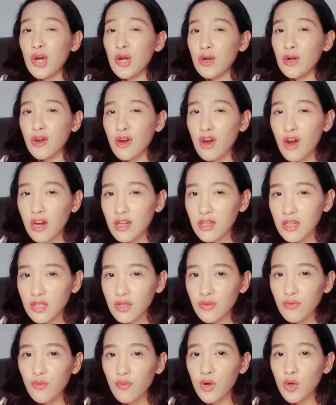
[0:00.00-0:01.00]

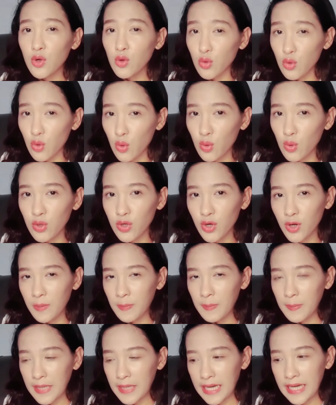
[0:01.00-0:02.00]
Regardless of what role
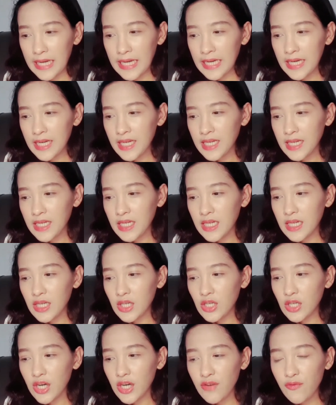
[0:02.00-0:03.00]
you're playing,
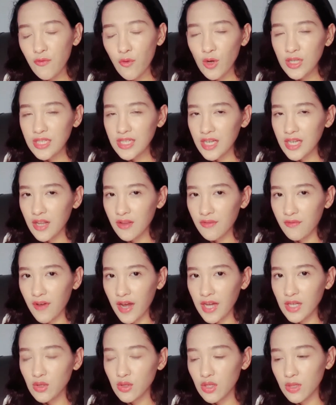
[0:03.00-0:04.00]
enforcing
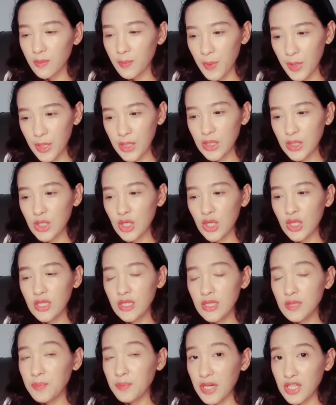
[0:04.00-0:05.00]
advice on a
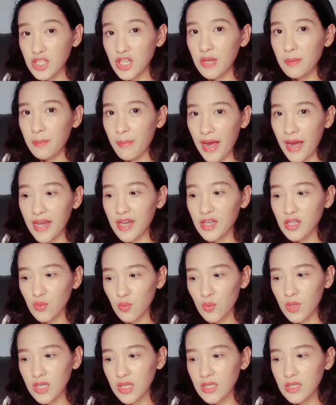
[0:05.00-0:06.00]
person, especially
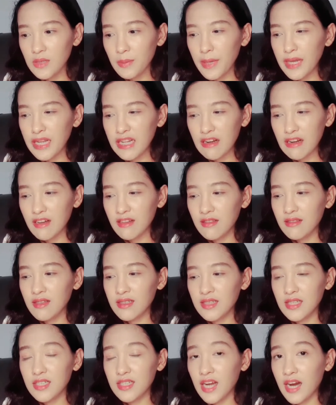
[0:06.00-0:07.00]
biased ones, may not
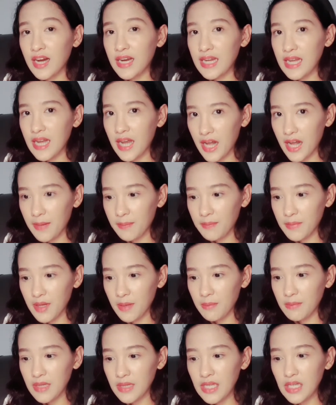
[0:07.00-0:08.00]
necessarily help
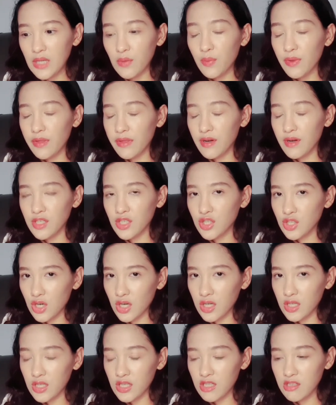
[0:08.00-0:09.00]
them deal with their
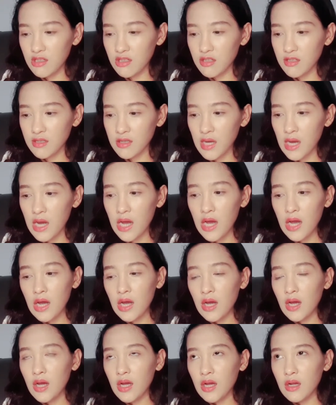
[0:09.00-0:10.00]
struggles.
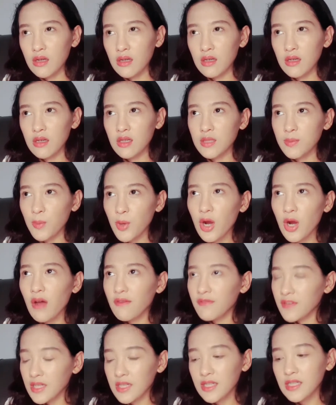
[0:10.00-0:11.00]
Because more
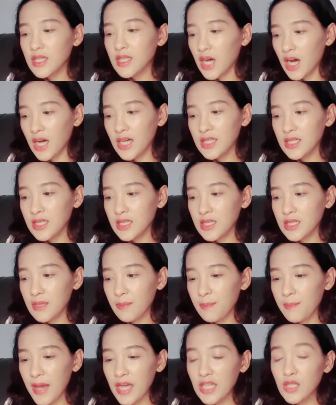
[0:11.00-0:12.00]
often than not,
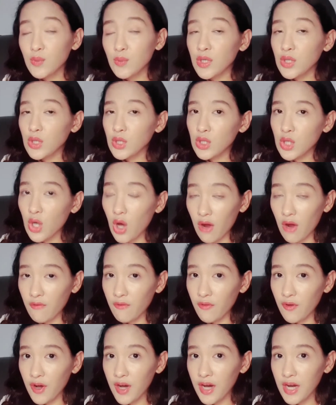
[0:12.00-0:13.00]
the best we could
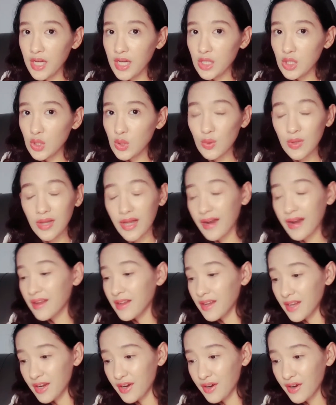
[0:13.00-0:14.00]
offer is to lend
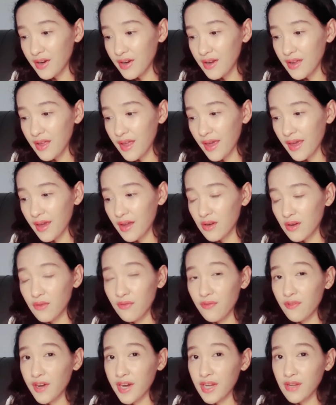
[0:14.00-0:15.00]
an ear and
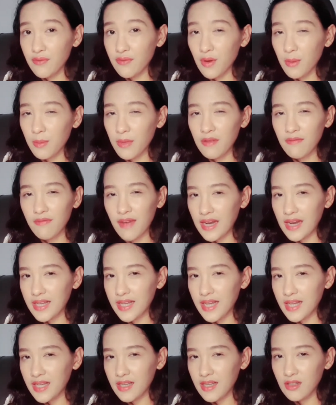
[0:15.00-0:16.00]
refrain from
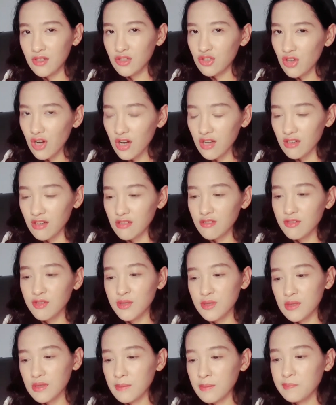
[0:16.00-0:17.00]
invalidating their
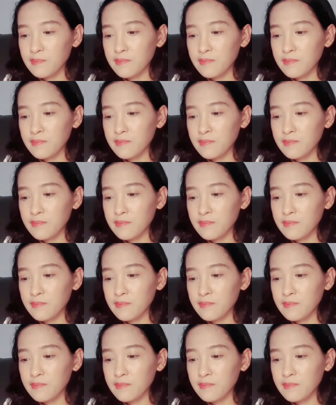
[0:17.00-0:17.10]
struggles.